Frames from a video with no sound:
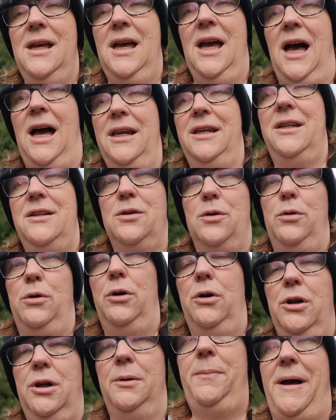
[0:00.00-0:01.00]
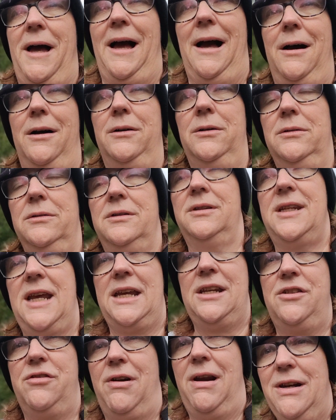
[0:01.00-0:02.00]
and it's all about
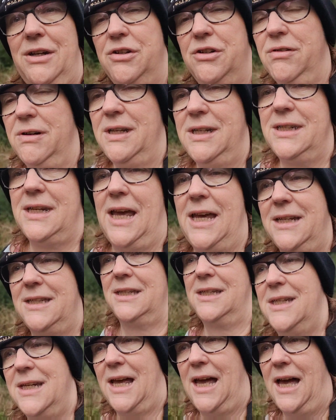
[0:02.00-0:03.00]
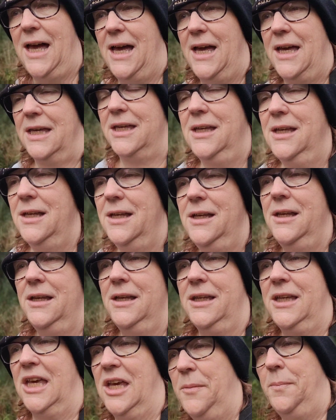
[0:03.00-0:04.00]
data entry, day-to-day,
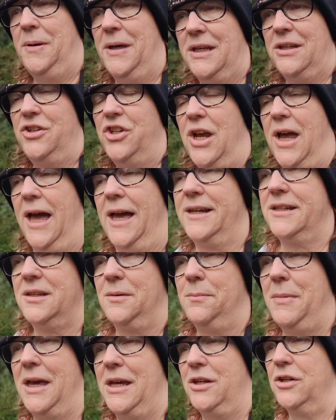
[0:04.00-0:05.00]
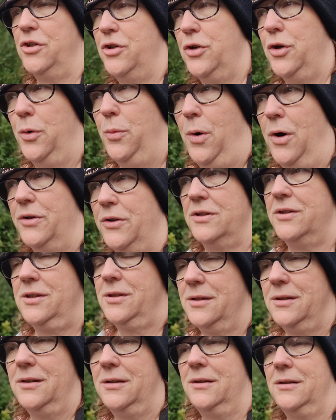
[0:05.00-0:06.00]
keeping checks and making sure
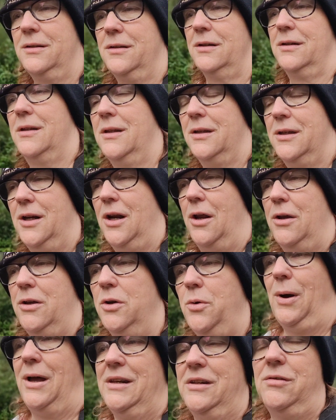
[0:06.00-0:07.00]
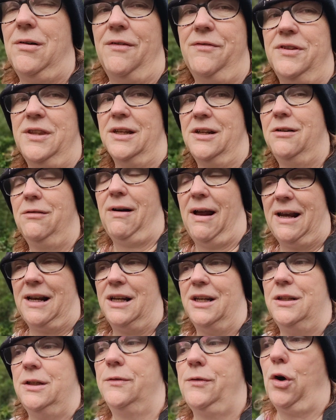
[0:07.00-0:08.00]
you enter everything
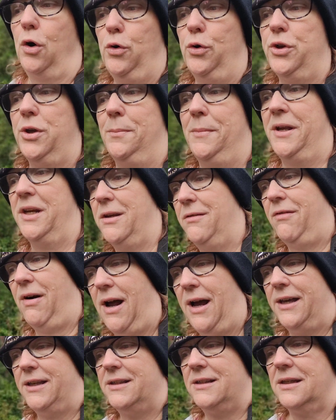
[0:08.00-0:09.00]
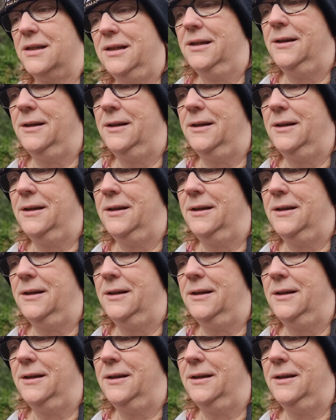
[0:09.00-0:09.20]
correctly and you've got all your money right.